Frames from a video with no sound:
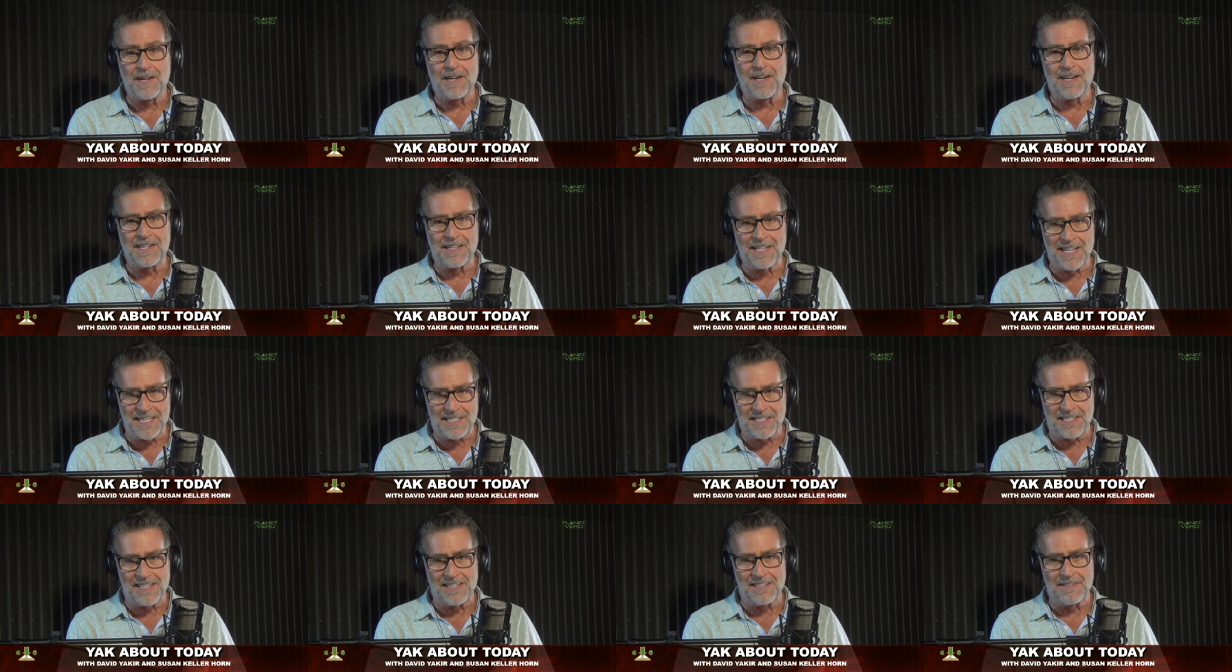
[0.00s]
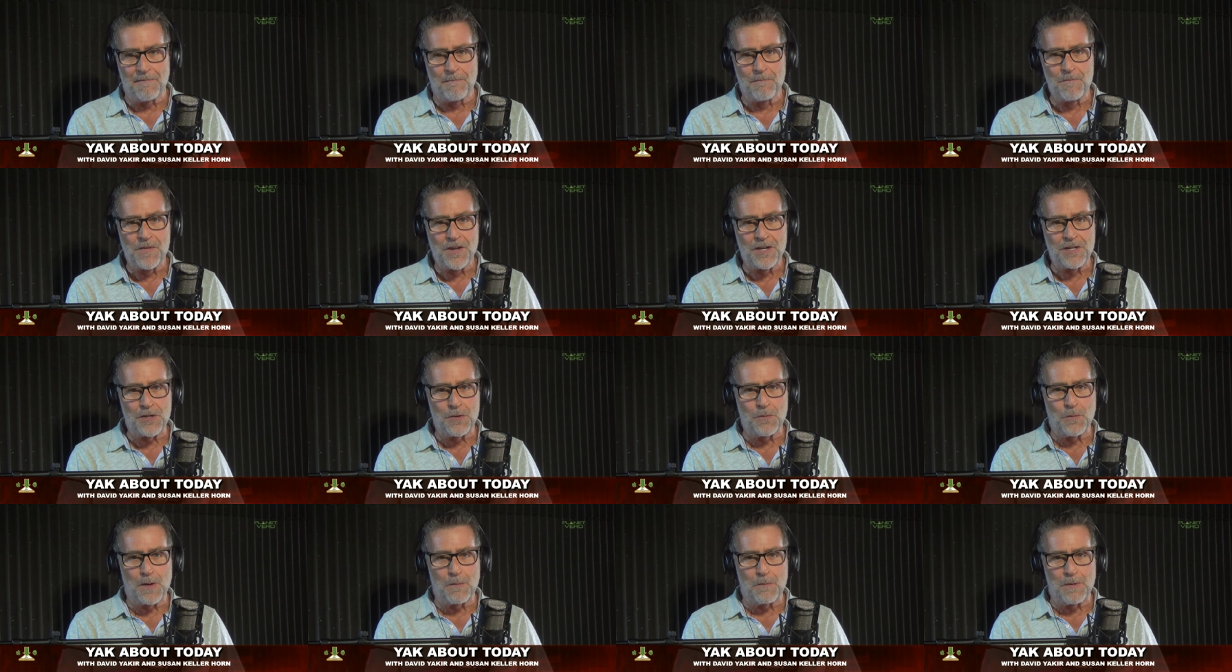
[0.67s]
and listen
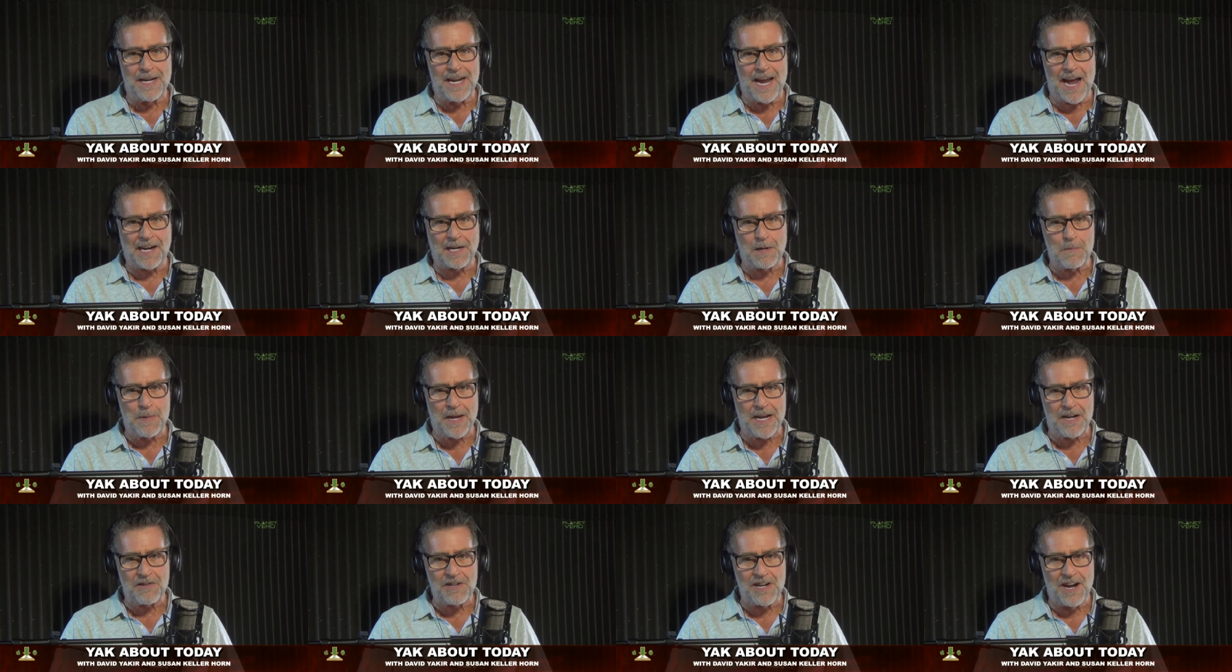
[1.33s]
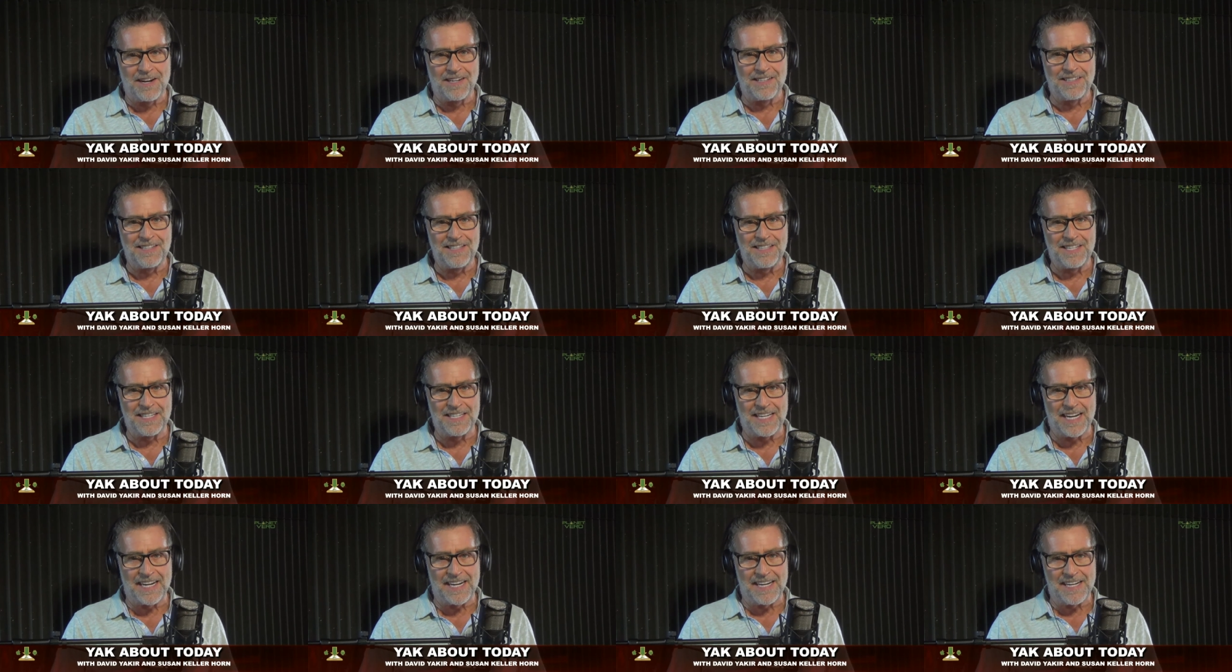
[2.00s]
to what we yak about
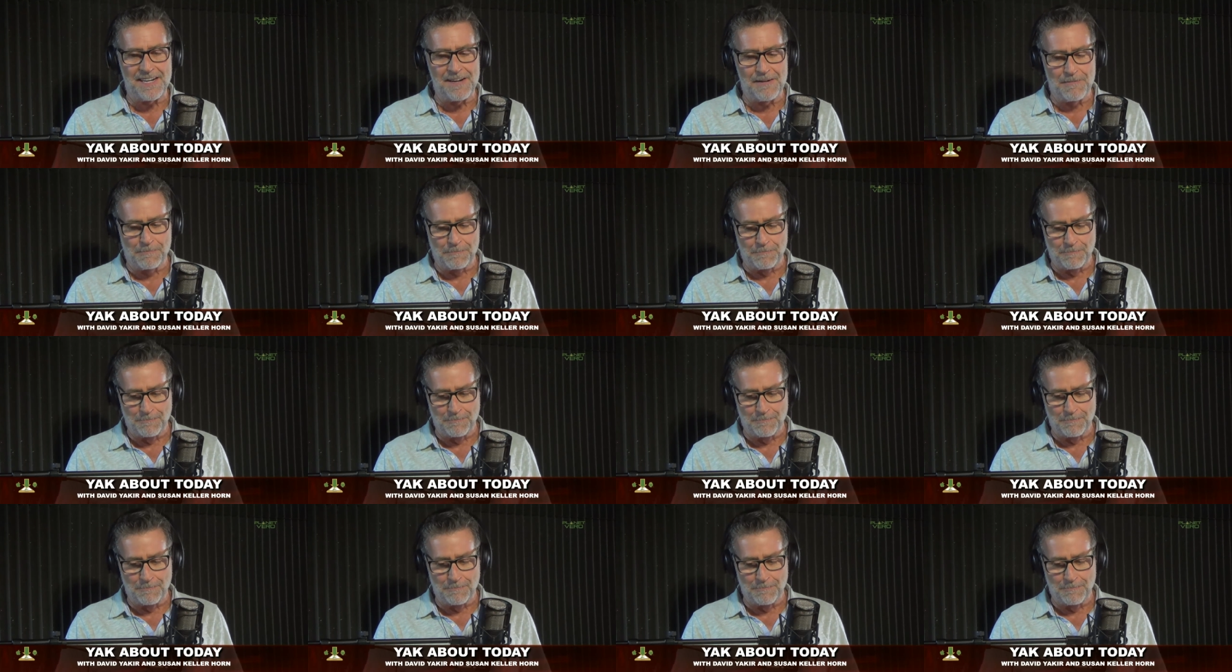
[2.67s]
today.